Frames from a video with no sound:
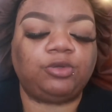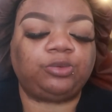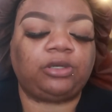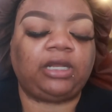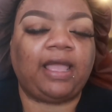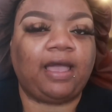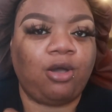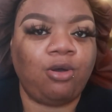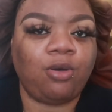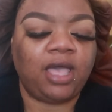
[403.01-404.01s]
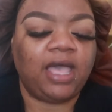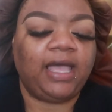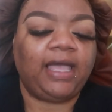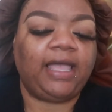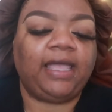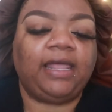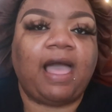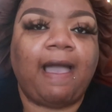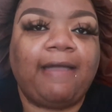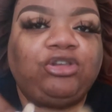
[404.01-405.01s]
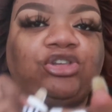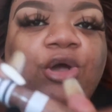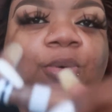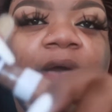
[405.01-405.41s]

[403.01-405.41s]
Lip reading: was running out, and I don't